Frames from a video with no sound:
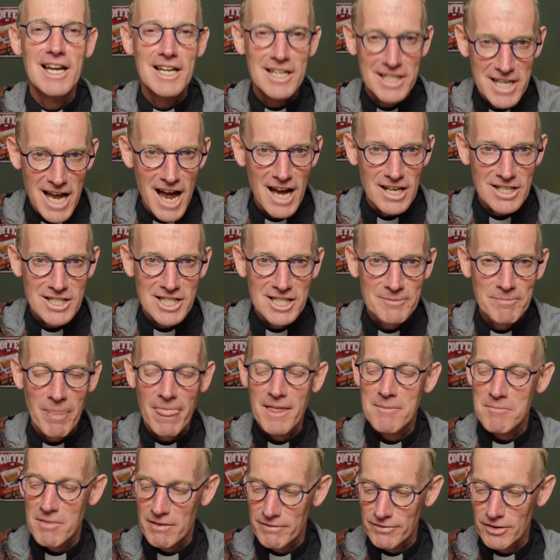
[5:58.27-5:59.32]
yes.
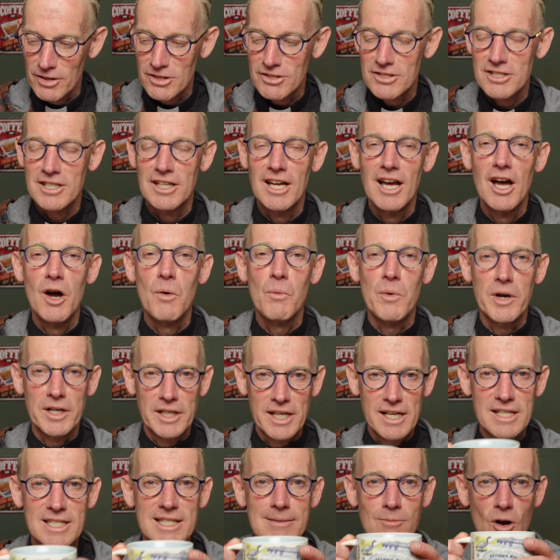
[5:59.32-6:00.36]
But first, we
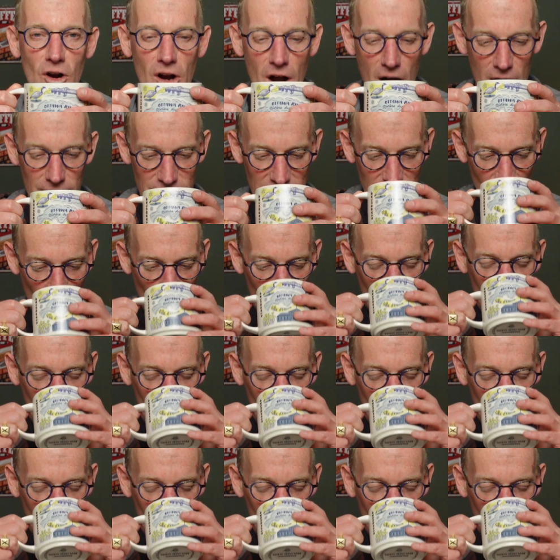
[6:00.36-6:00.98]
need some more coffee.